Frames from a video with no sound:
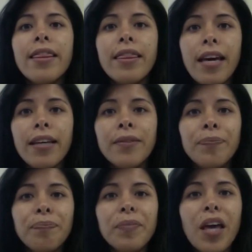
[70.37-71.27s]
Then,
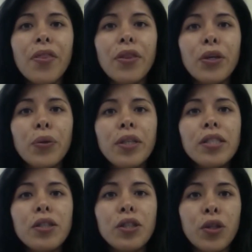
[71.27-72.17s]
the
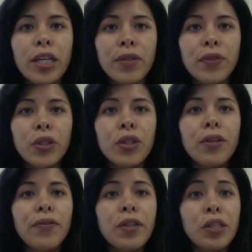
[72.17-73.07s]
units are transferred to
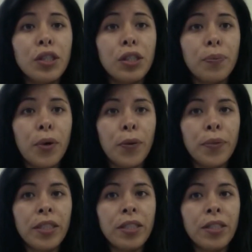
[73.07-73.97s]
the finishing
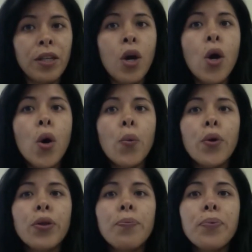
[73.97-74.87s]
department,
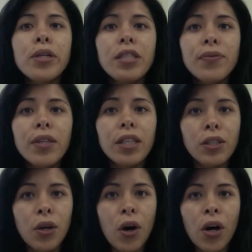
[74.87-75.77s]
where the bridge of the
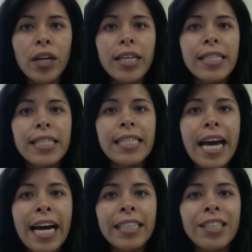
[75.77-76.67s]
guitar is
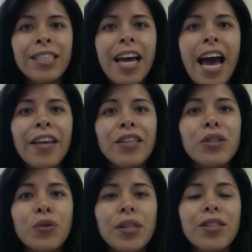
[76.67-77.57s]
attached and the
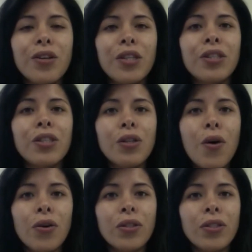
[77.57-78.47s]
strings are installed.